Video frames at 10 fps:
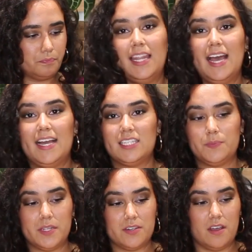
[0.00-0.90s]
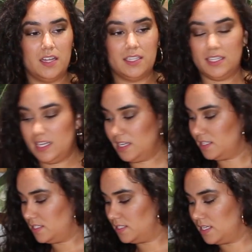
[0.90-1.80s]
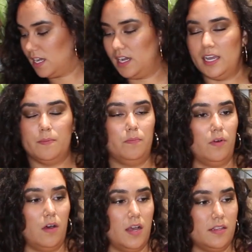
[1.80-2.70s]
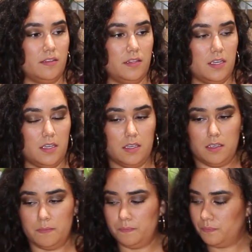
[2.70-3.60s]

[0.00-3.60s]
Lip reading: Last but not least, I bought the